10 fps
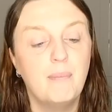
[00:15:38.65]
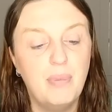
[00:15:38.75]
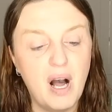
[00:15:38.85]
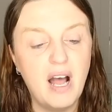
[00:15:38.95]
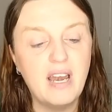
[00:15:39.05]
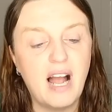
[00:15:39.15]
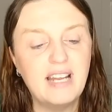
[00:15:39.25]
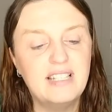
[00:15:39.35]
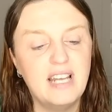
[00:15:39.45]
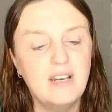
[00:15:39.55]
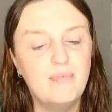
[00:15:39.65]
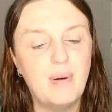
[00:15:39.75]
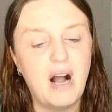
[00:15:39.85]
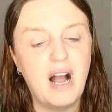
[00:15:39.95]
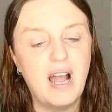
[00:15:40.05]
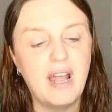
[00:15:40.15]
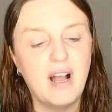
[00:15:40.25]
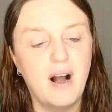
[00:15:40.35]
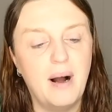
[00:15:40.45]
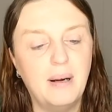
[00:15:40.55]
But I did
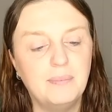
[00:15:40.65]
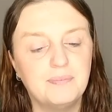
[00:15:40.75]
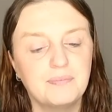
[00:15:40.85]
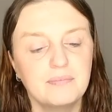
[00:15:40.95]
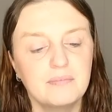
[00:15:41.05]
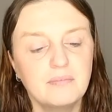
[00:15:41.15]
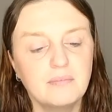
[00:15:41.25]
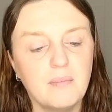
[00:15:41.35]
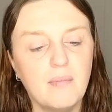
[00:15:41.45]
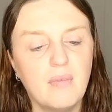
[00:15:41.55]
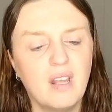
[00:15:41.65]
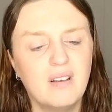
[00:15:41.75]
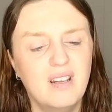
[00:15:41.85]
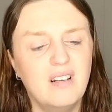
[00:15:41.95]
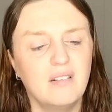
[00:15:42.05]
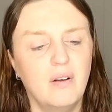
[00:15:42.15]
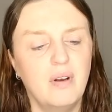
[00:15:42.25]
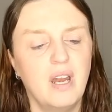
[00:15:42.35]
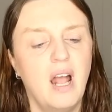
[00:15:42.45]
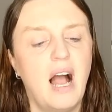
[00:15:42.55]
buy um,
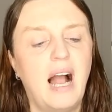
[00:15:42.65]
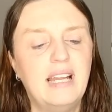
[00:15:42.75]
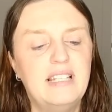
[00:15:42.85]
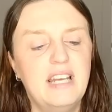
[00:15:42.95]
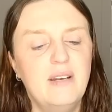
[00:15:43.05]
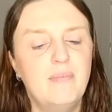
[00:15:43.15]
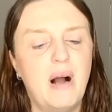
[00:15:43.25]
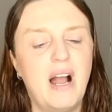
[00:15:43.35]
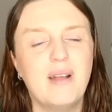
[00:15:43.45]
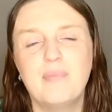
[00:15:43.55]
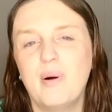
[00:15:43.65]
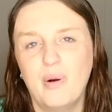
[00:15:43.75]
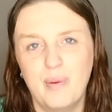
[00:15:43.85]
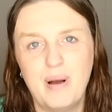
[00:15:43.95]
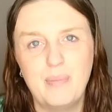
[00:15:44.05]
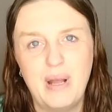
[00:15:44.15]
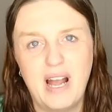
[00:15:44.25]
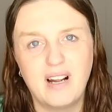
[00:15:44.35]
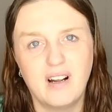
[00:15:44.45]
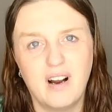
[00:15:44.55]
Nickelodeon. I did buy Pokemon
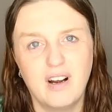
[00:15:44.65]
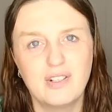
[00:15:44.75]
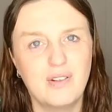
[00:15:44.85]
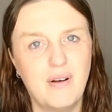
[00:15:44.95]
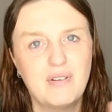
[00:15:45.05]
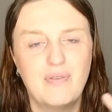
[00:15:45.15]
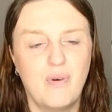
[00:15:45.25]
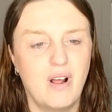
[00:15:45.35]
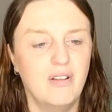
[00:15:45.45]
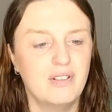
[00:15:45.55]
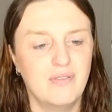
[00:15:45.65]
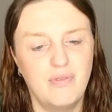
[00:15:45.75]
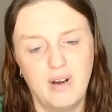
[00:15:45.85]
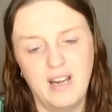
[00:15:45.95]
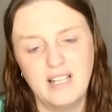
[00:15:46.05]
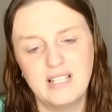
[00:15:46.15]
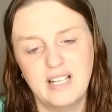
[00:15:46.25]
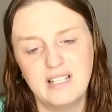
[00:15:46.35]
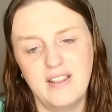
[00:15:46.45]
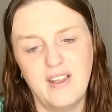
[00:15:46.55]
pack of cards, so that was
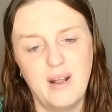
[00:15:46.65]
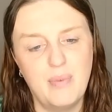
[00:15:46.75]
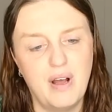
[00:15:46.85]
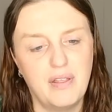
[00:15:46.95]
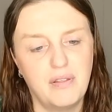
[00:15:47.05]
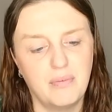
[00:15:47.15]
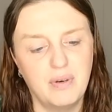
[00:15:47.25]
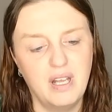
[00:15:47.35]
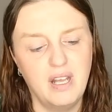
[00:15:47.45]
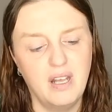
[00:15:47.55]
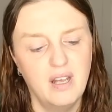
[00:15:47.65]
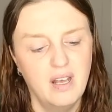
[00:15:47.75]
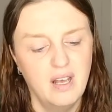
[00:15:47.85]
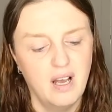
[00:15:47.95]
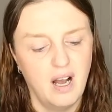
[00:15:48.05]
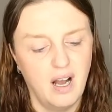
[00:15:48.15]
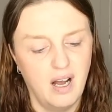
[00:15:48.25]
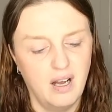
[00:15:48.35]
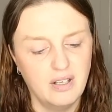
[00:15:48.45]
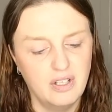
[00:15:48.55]
$4.49, and then I bought three
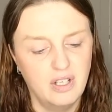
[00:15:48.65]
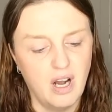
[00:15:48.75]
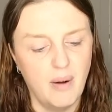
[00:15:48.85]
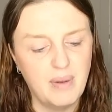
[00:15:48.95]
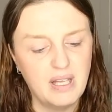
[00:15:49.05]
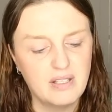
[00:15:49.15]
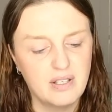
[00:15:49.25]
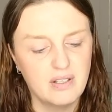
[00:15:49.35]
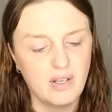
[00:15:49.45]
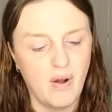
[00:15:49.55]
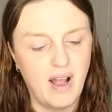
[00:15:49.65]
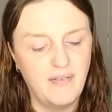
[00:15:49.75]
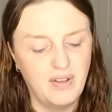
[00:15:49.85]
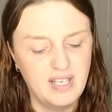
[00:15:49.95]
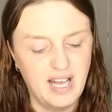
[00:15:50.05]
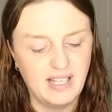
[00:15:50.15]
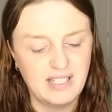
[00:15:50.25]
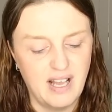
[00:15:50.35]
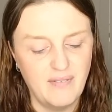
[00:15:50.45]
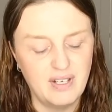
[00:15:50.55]
uh, gummies. So if you take
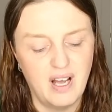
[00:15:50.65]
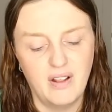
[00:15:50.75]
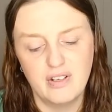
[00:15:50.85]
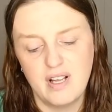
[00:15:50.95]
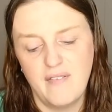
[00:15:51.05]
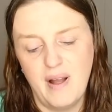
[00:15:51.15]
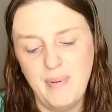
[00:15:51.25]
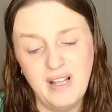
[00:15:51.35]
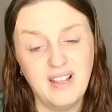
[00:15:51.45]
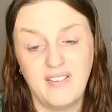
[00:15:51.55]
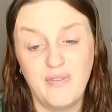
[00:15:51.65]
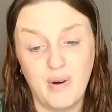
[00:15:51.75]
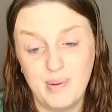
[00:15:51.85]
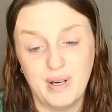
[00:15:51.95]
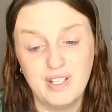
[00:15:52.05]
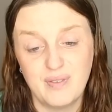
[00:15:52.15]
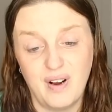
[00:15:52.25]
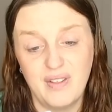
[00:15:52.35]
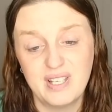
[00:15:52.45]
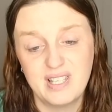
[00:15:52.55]
$7 off, I paid like 40 bucks for
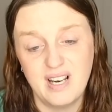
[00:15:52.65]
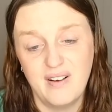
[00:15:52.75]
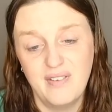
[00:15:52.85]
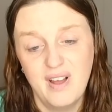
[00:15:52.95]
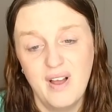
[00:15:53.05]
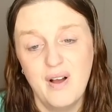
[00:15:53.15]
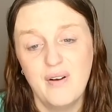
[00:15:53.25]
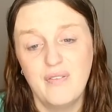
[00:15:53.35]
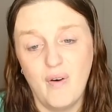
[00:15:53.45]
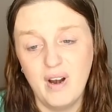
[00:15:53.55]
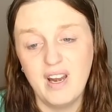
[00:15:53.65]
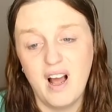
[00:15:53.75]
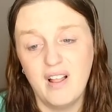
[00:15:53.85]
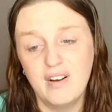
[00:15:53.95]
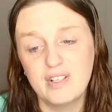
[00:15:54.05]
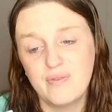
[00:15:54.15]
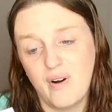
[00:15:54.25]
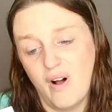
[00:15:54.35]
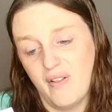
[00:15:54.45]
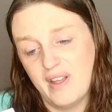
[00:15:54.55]
all this stuff. $40
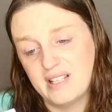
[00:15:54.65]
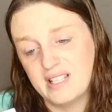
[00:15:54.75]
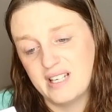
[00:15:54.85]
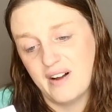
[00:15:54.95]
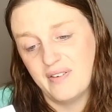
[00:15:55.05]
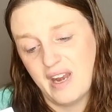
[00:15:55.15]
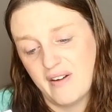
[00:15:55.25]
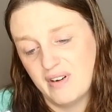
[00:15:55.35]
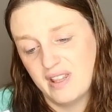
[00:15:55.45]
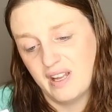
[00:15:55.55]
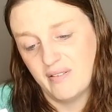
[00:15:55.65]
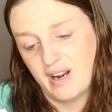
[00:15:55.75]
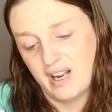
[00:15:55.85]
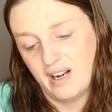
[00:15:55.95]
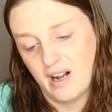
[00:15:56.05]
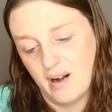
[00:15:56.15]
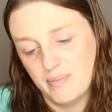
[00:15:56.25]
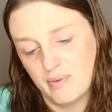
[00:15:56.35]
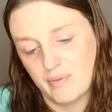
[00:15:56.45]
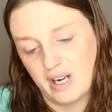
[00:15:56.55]
for all that stuff and everything rang
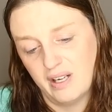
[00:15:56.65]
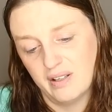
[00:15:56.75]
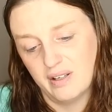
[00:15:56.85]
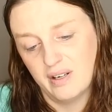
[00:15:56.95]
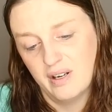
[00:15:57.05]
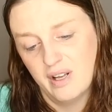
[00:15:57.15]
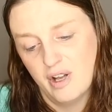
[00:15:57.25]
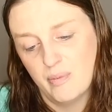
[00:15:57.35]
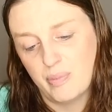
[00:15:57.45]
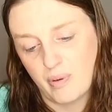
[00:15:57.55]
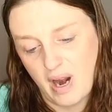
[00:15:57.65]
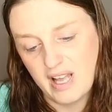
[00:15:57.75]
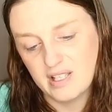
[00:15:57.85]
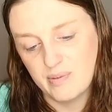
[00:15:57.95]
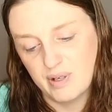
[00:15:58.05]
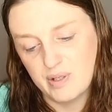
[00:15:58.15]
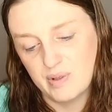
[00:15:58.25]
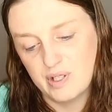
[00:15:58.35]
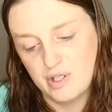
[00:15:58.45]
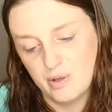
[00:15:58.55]
up regular price, which
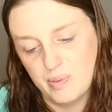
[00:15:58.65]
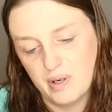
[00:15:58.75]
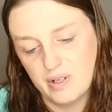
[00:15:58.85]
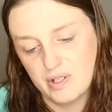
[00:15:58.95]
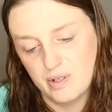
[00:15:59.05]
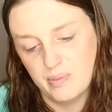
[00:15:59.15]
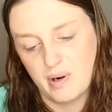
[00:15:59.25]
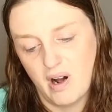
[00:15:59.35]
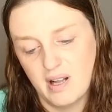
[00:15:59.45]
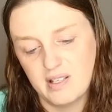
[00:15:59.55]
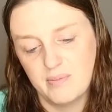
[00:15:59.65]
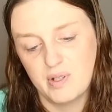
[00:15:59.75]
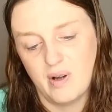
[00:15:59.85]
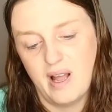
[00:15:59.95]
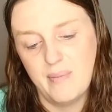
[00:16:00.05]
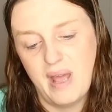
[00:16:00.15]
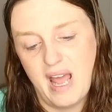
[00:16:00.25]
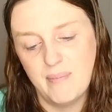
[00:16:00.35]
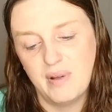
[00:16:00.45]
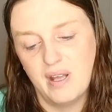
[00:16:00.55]
was super, super awesome. So I am
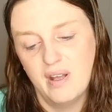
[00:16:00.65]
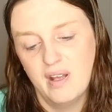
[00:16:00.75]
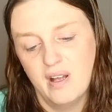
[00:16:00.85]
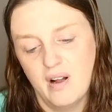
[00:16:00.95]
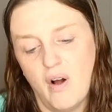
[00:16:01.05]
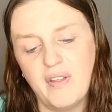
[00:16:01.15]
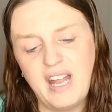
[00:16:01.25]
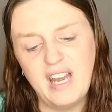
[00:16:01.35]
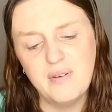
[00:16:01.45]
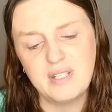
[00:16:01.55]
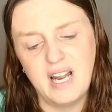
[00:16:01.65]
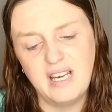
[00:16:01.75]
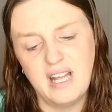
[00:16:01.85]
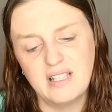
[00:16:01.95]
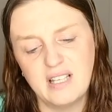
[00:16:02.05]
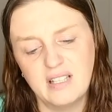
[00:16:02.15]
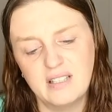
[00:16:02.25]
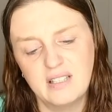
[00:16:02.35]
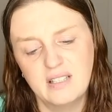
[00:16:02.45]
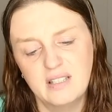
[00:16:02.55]
happy. Oh, the candy was 98
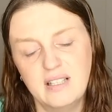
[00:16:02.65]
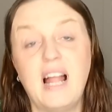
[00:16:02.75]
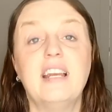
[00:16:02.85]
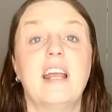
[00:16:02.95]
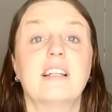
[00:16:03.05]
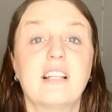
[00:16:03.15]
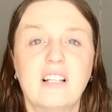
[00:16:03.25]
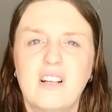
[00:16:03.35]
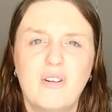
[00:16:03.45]
cents. 98 cents.